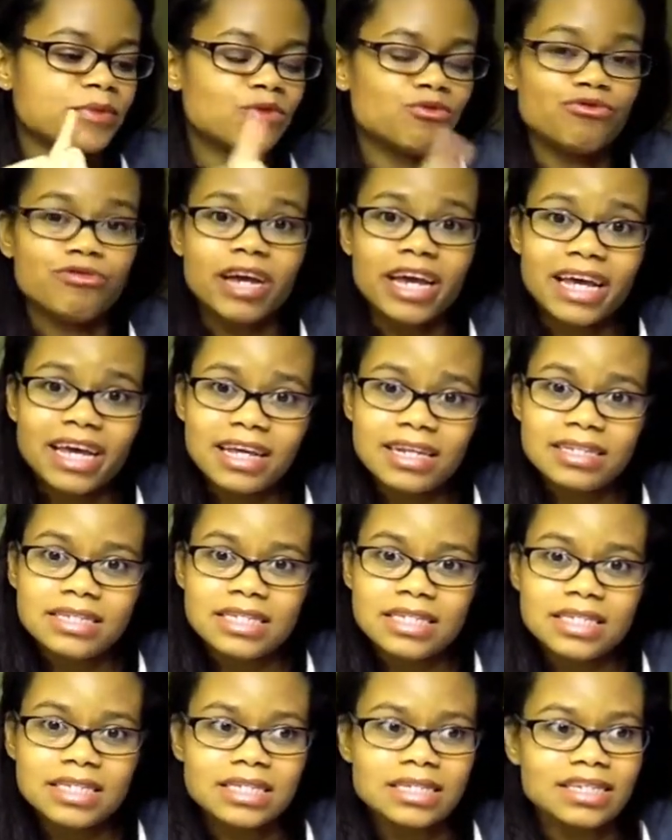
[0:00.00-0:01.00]

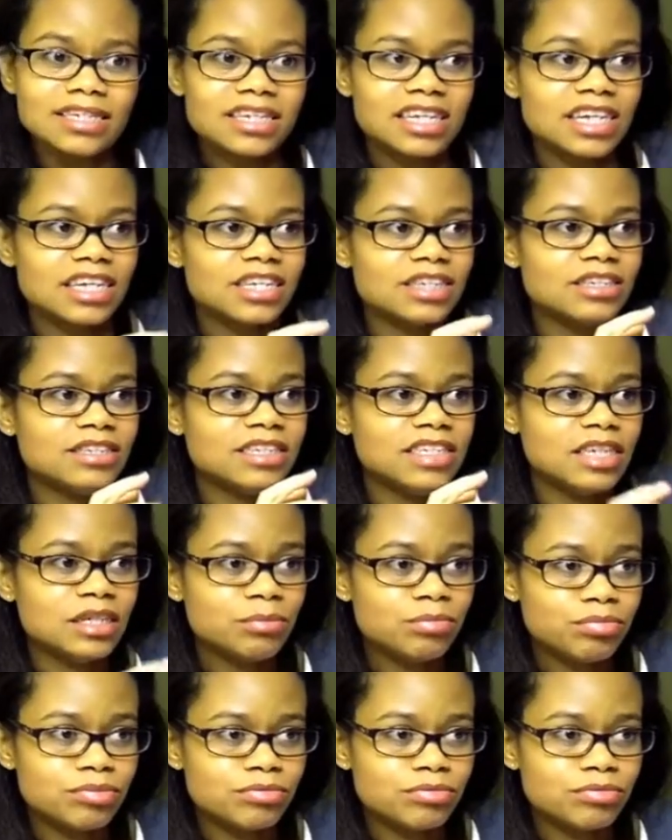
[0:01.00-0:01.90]
Reds, like a deep